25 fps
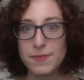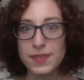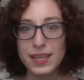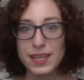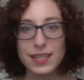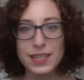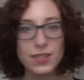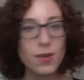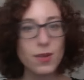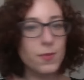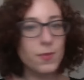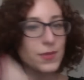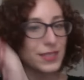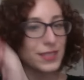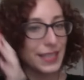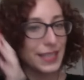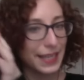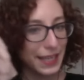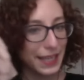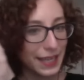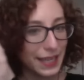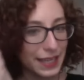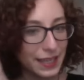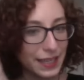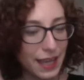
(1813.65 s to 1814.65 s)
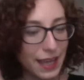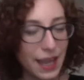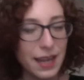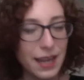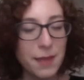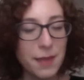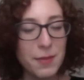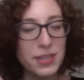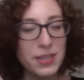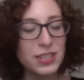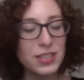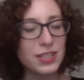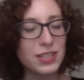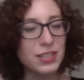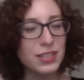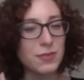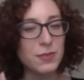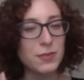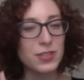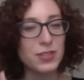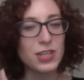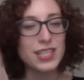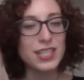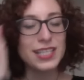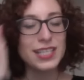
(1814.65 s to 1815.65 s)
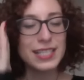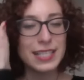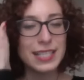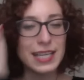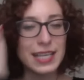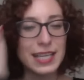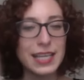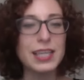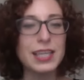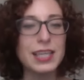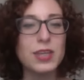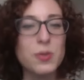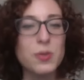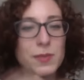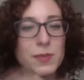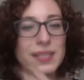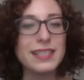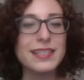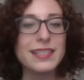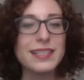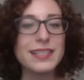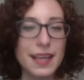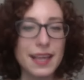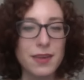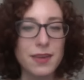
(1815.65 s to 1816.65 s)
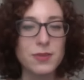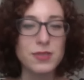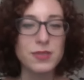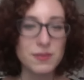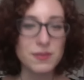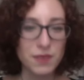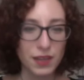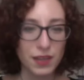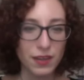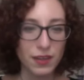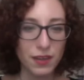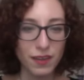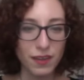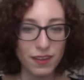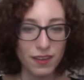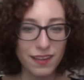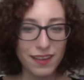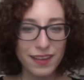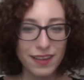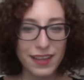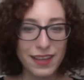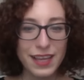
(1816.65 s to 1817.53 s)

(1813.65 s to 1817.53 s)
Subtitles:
it's almost like and I mentioned this with Jessie, it's like a human sales funnel.